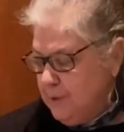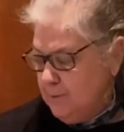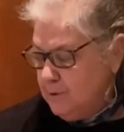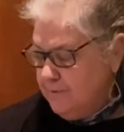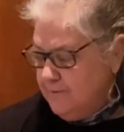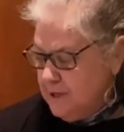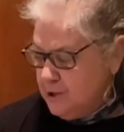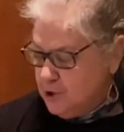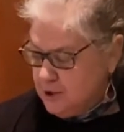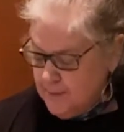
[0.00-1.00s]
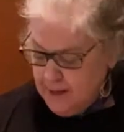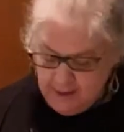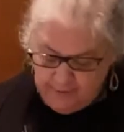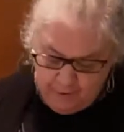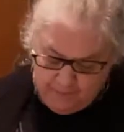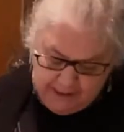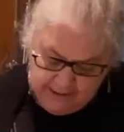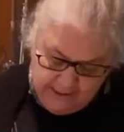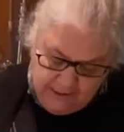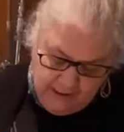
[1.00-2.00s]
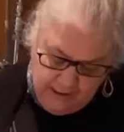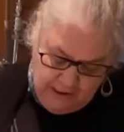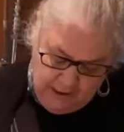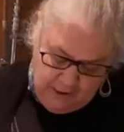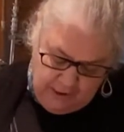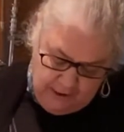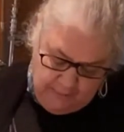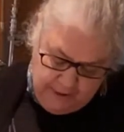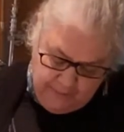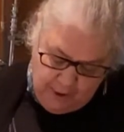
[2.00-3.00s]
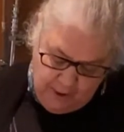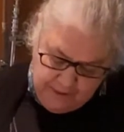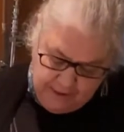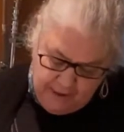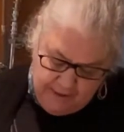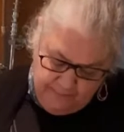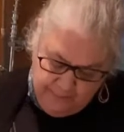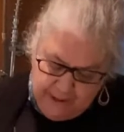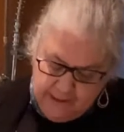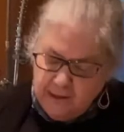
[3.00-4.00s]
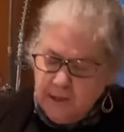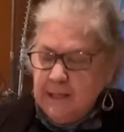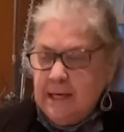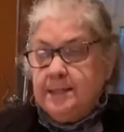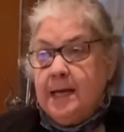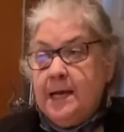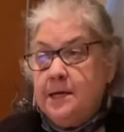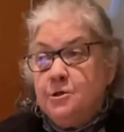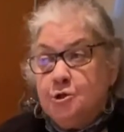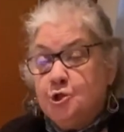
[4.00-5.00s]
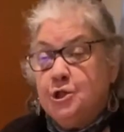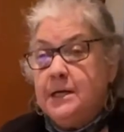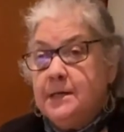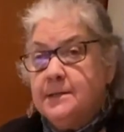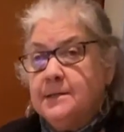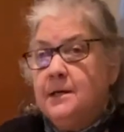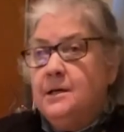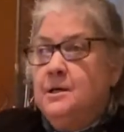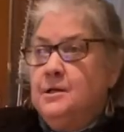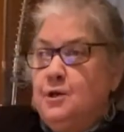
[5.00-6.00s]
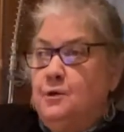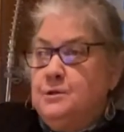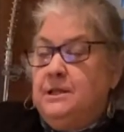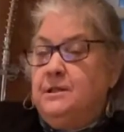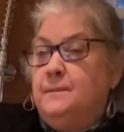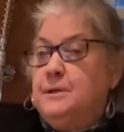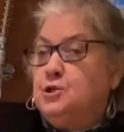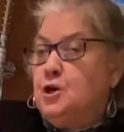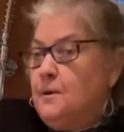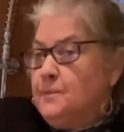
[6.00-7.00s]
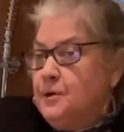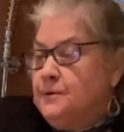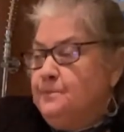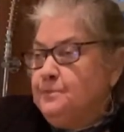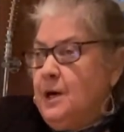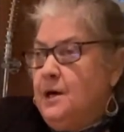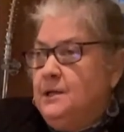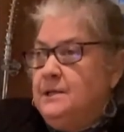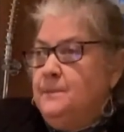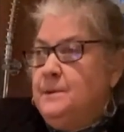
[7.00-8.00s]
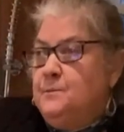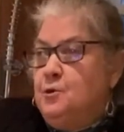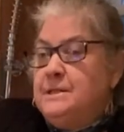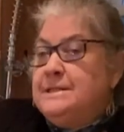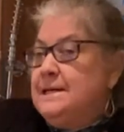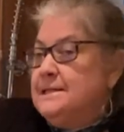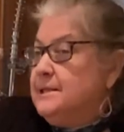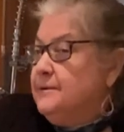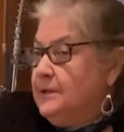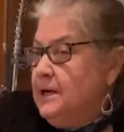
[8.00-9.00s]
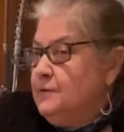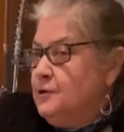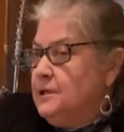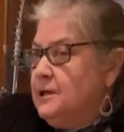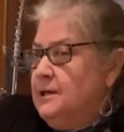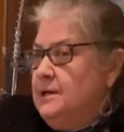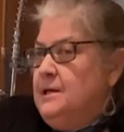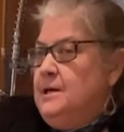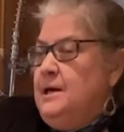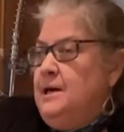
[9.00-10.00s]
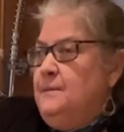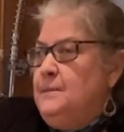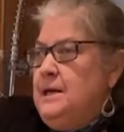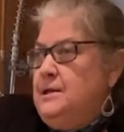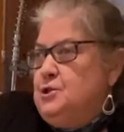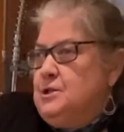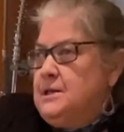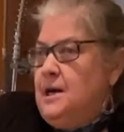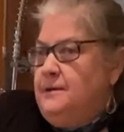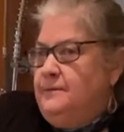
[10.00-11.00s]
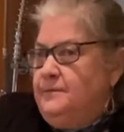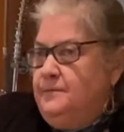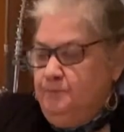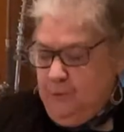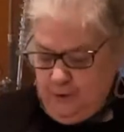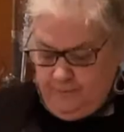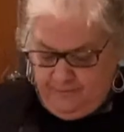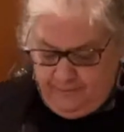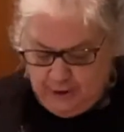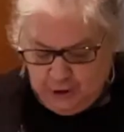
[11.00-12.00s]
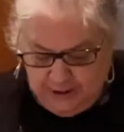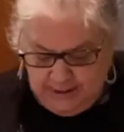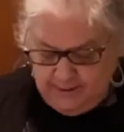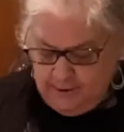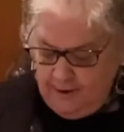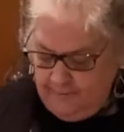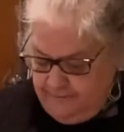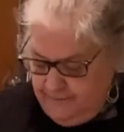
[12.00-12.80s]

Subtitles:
I'm going to finish just about every pizza. A little bit of Parmesan, because it's a nice aged cheese. So it's a little bit sharper, a little bit more intensely flavored, and it just kind of, you know, finish things off.